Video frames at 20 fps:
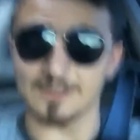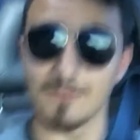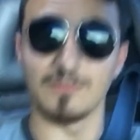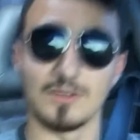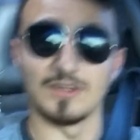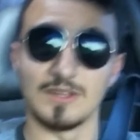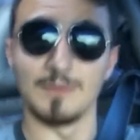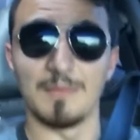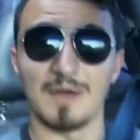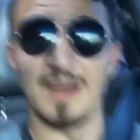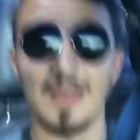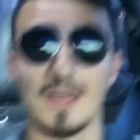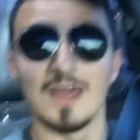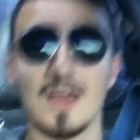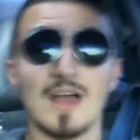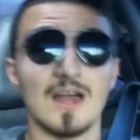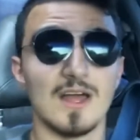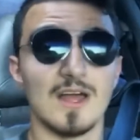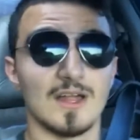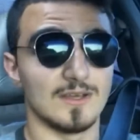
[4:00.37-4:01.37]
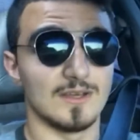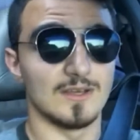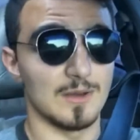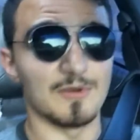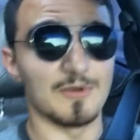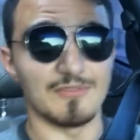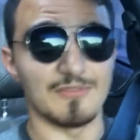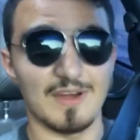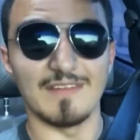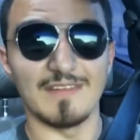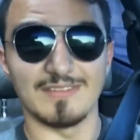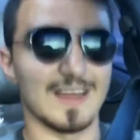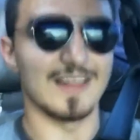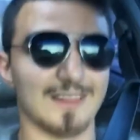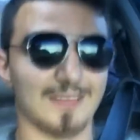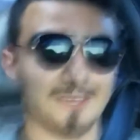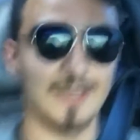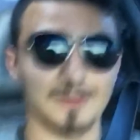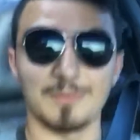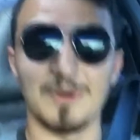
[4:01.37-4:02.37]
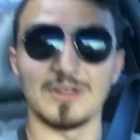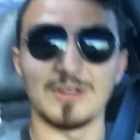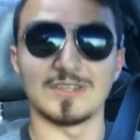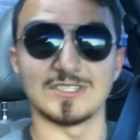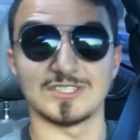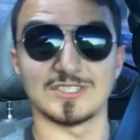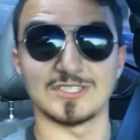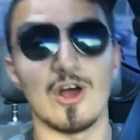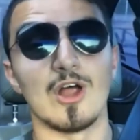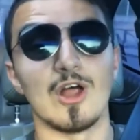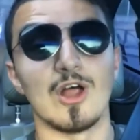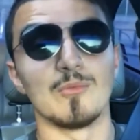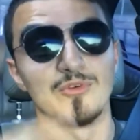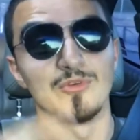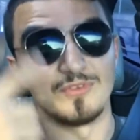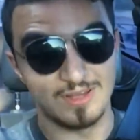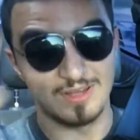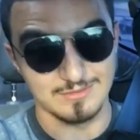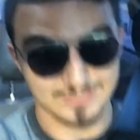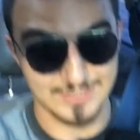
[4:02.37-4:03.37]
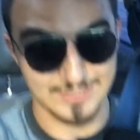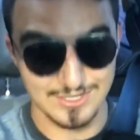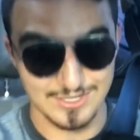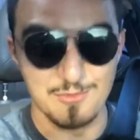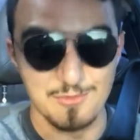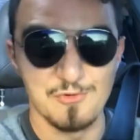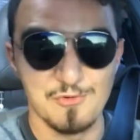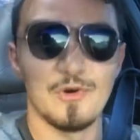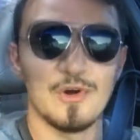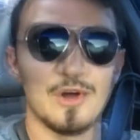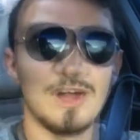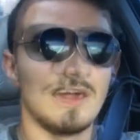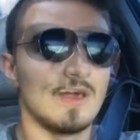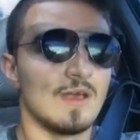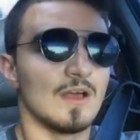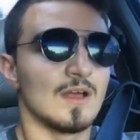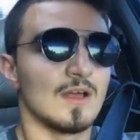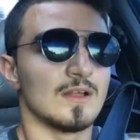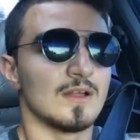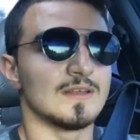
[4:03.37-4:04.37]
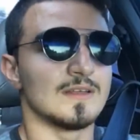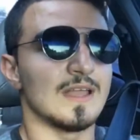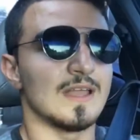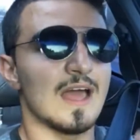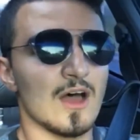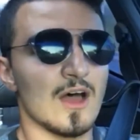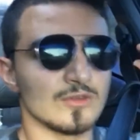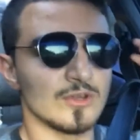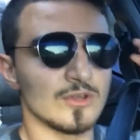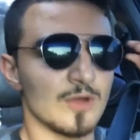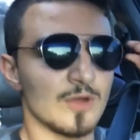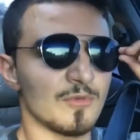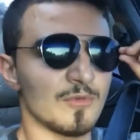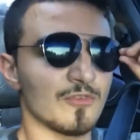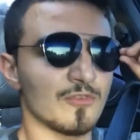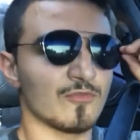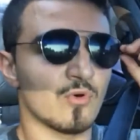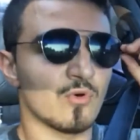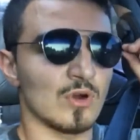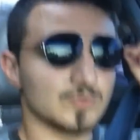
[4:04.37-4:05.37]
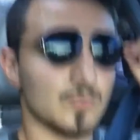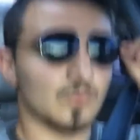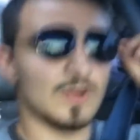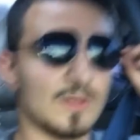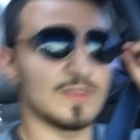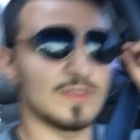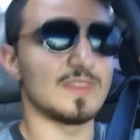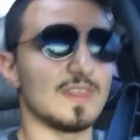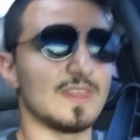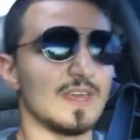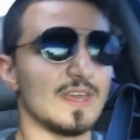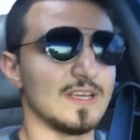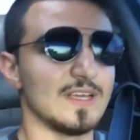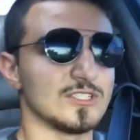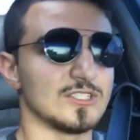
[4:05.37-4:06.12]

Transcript: definitely my number 5 thing I like about this car. Moving on to number 4. Now, number 4 is one thing